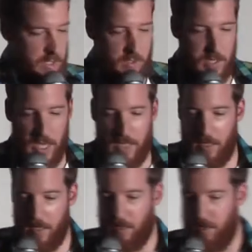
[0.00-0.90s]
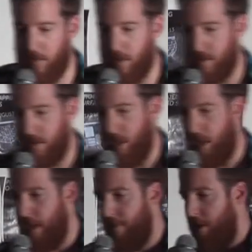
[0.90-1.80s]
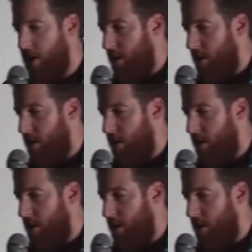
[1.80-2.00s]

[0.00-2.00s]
today in 2011,